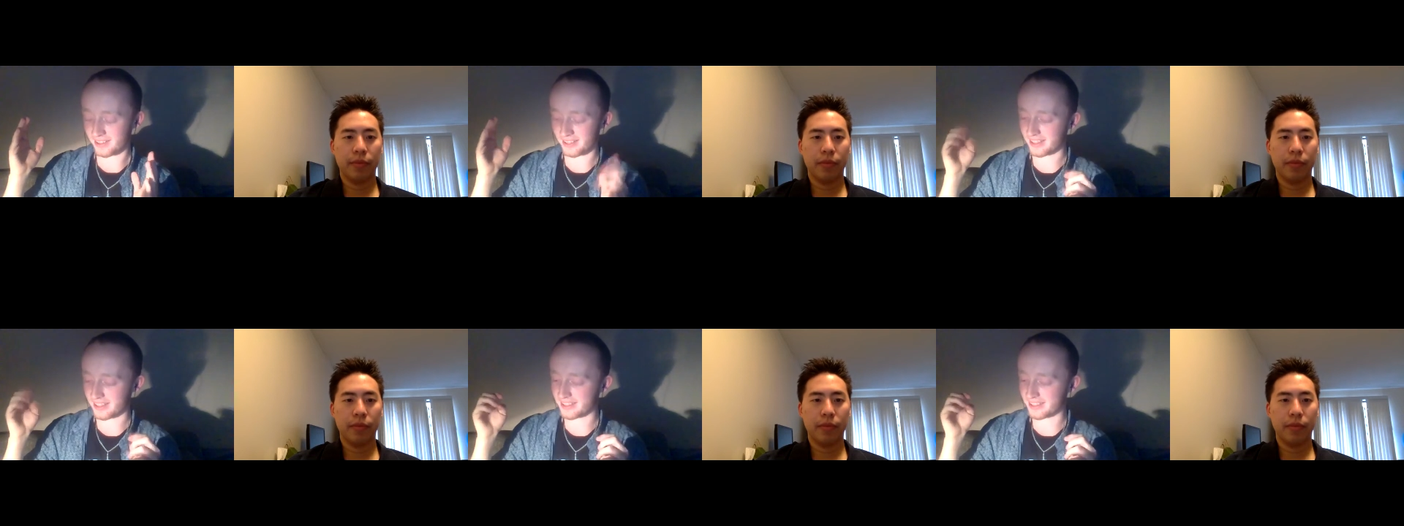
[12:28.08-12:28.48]

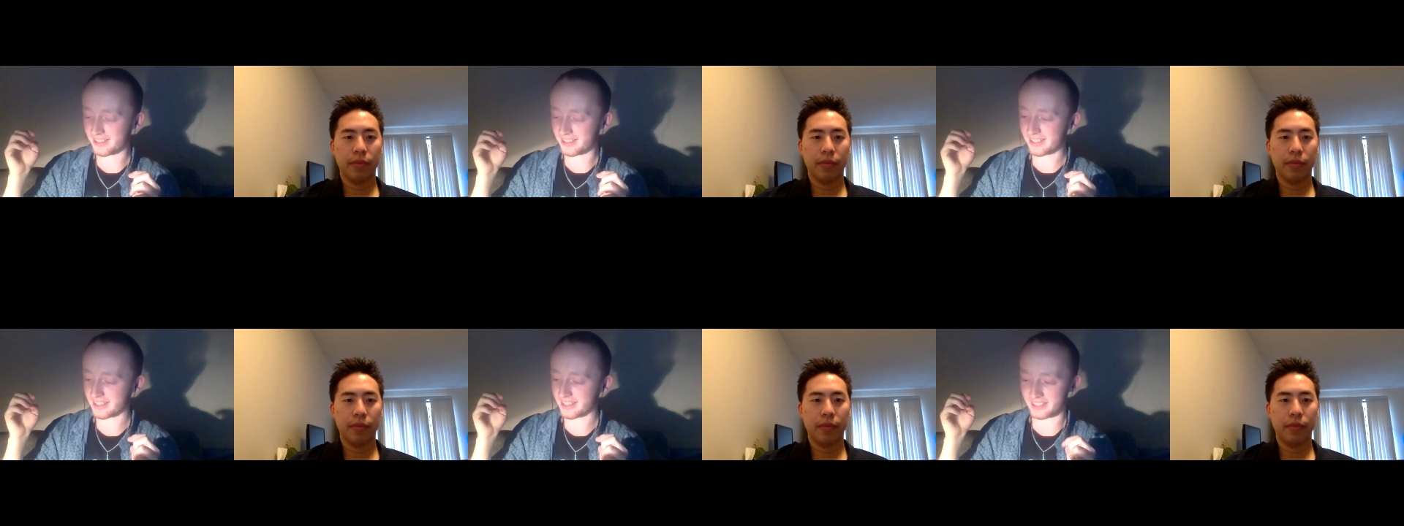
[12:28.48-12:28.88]

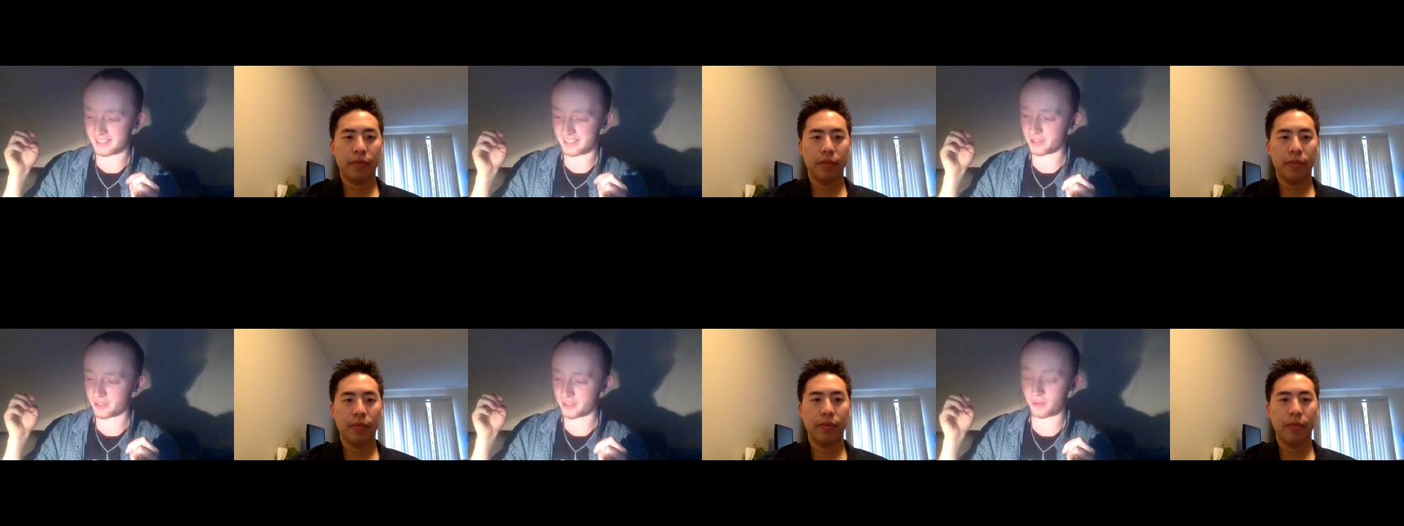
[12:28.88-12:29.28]
Speaker 1: 16 years
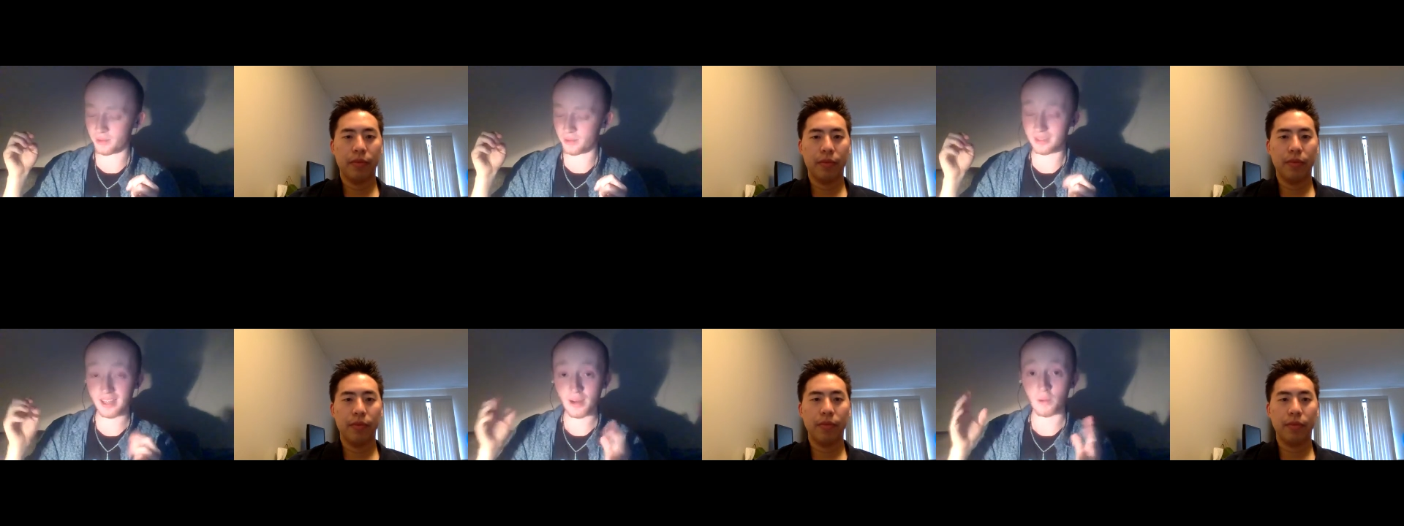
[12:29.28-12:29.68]
old
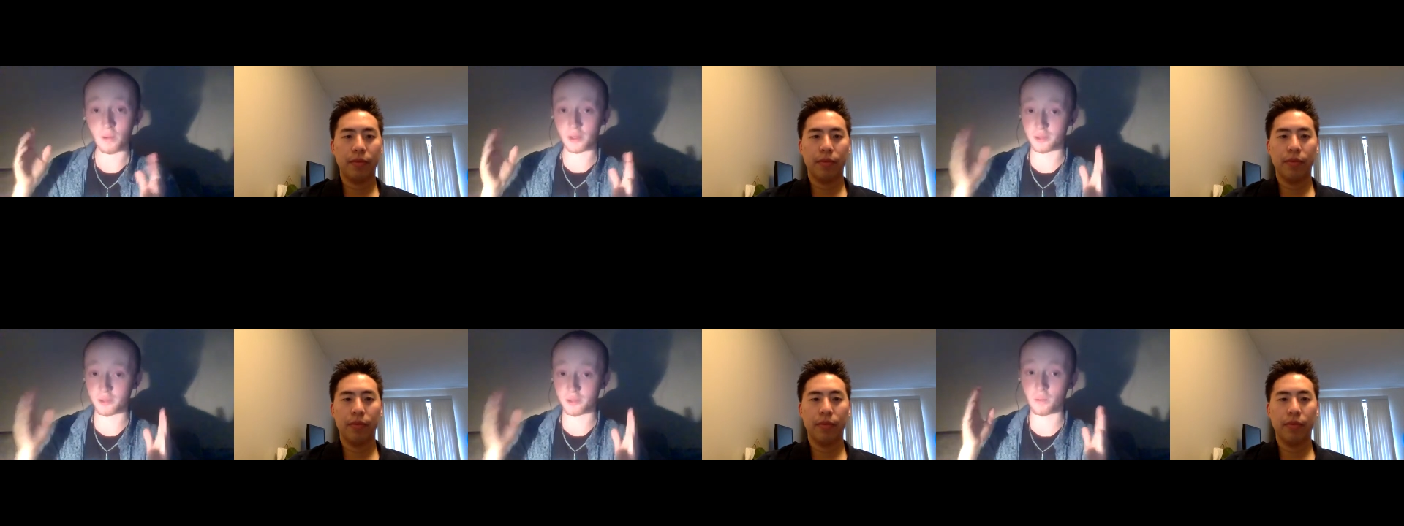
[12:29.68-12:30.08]
was
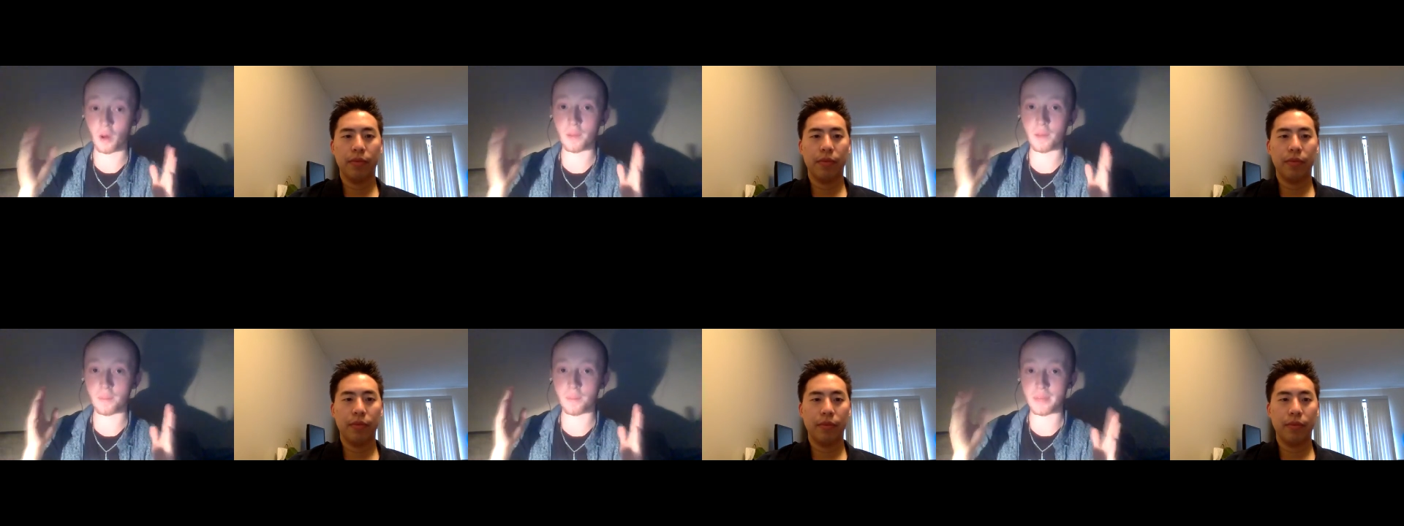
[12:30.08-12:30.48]
one
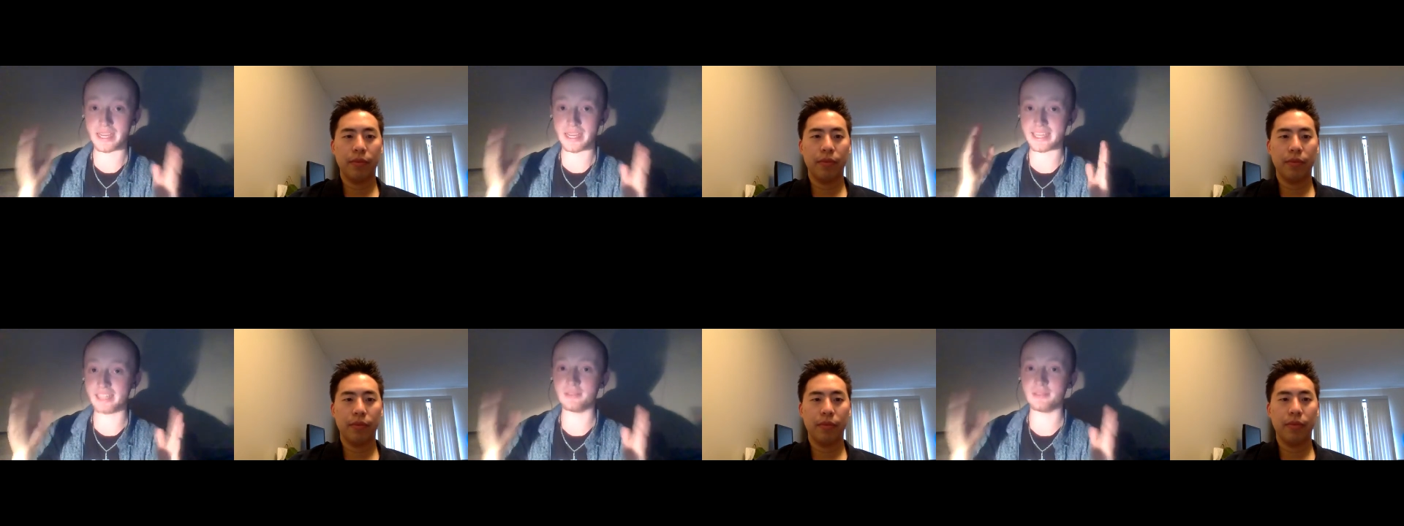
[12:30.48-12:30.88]
big
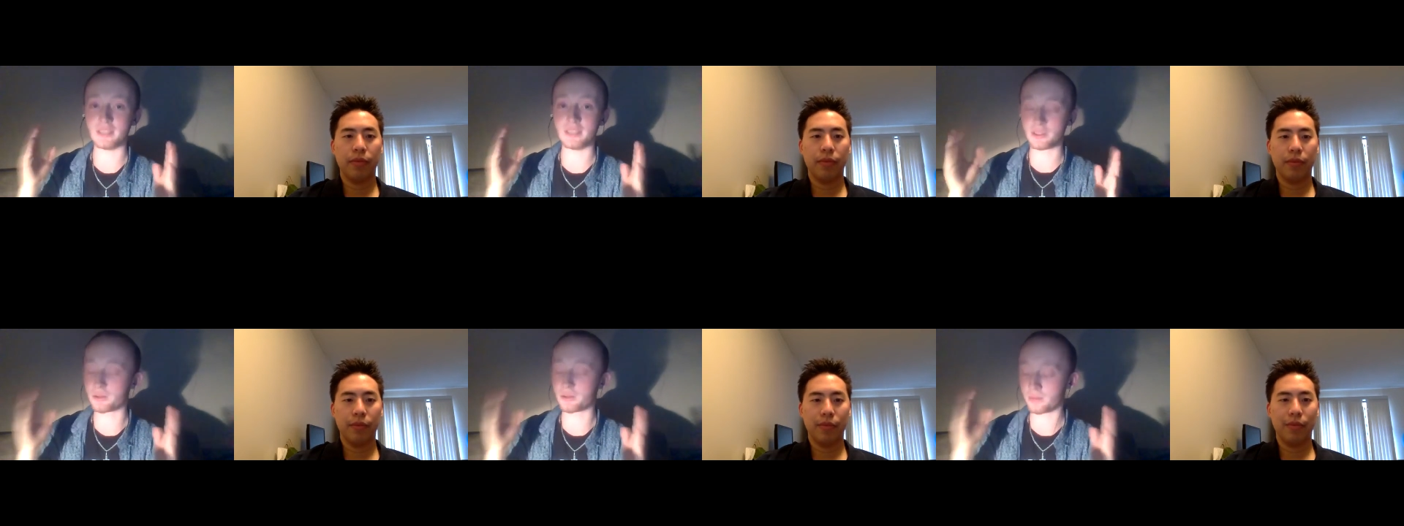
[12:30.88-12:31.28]
iffy
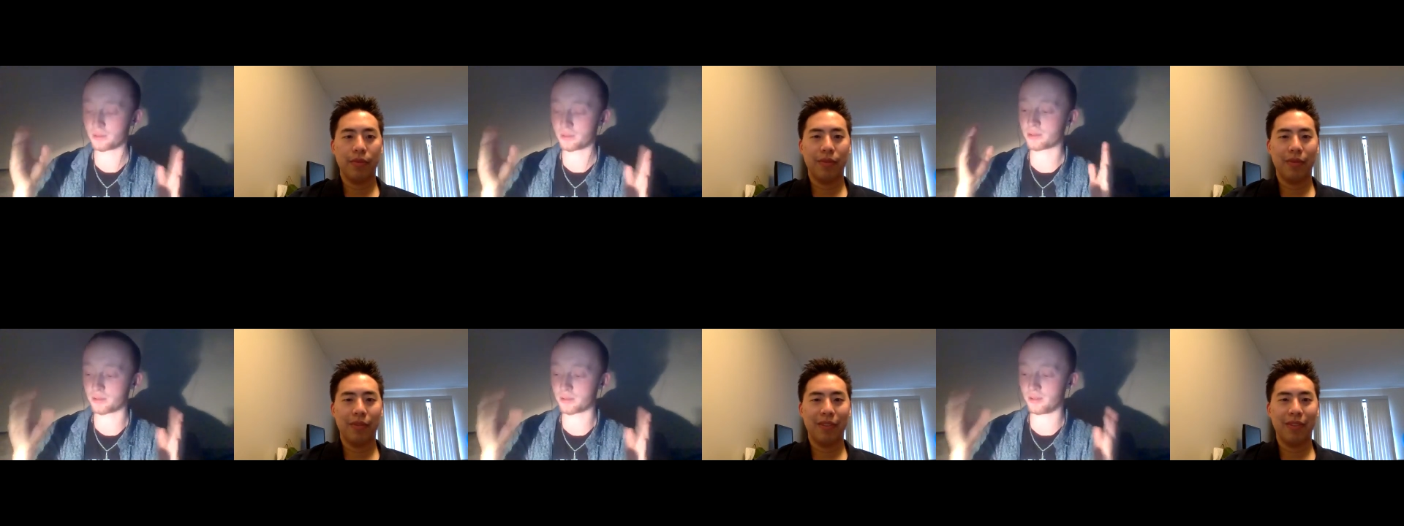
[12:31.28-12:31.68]

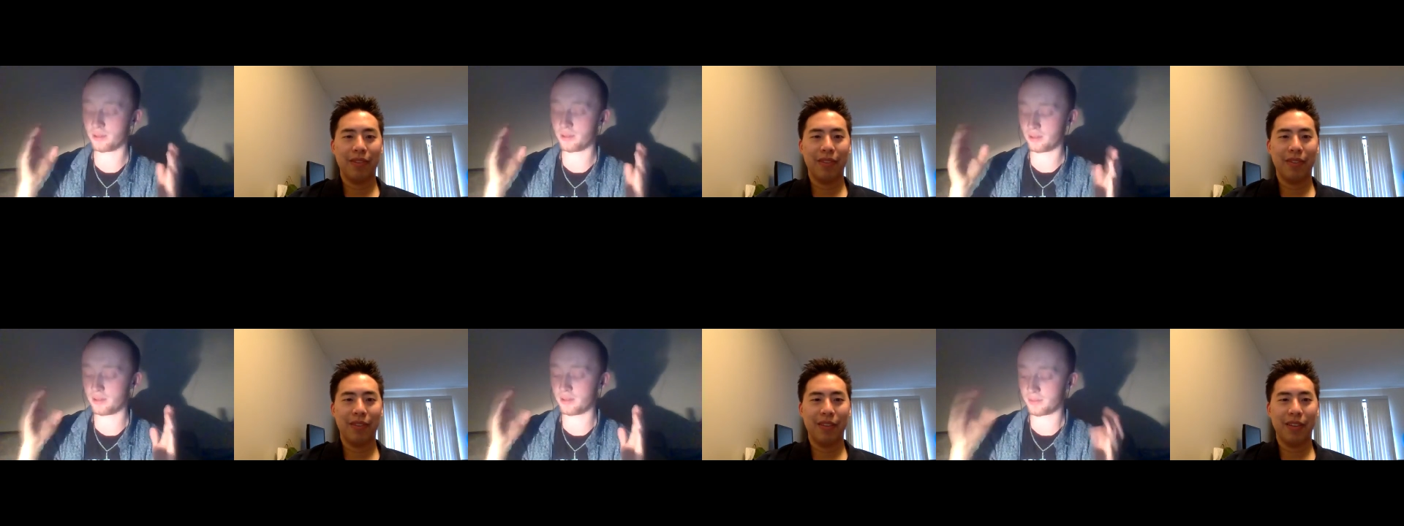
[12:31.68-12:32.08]

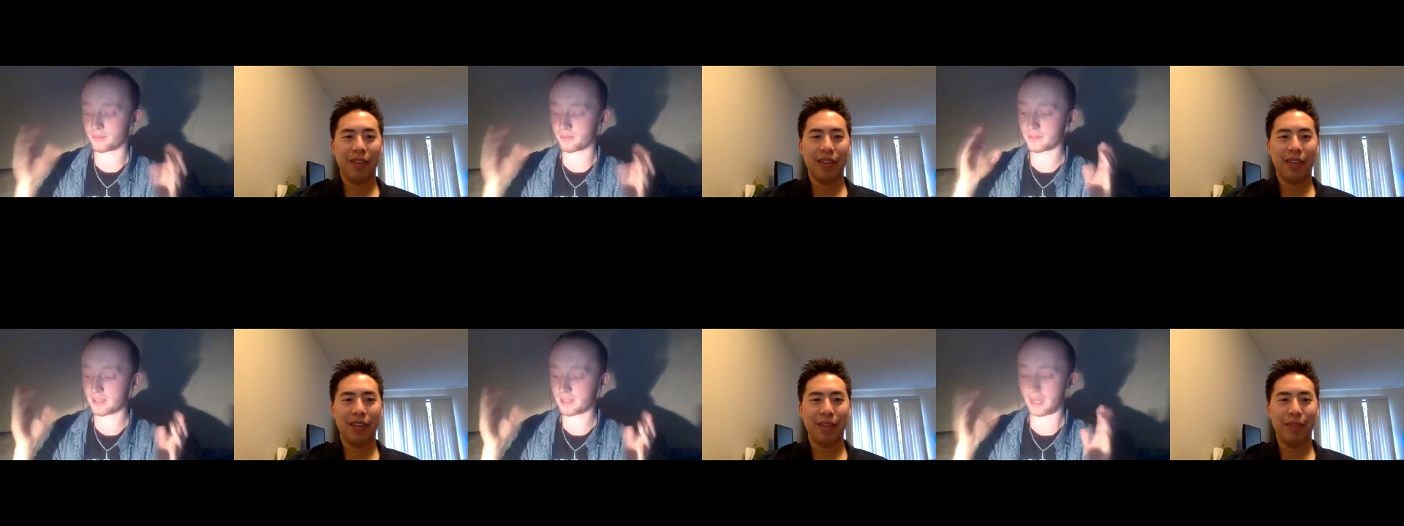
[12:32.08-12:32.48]

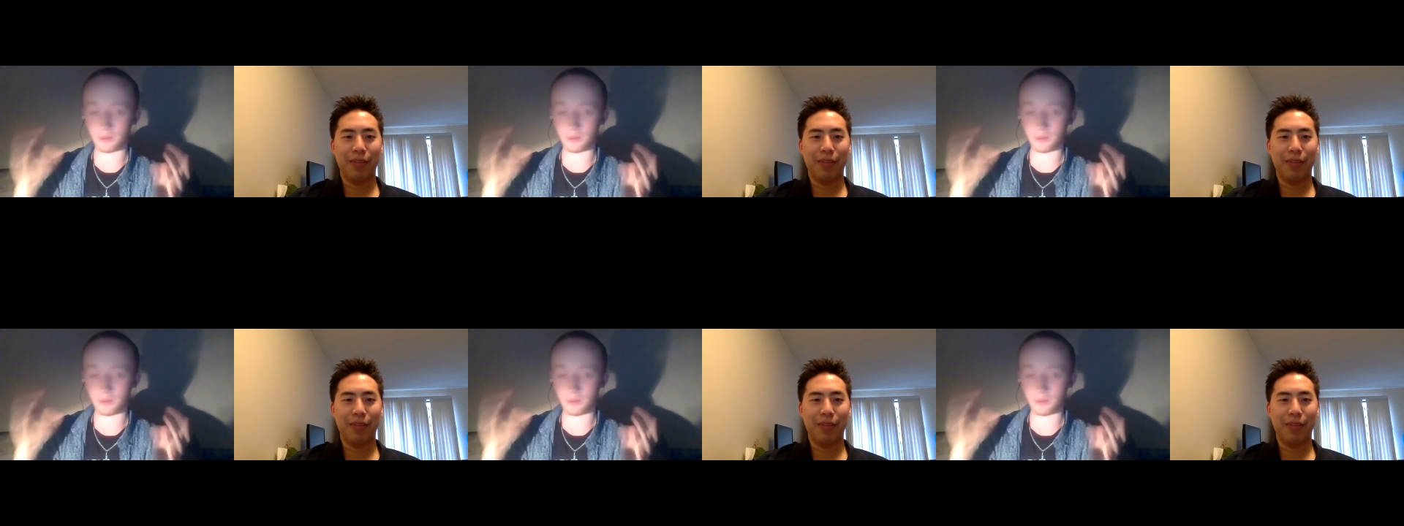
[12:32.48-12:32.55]
tidal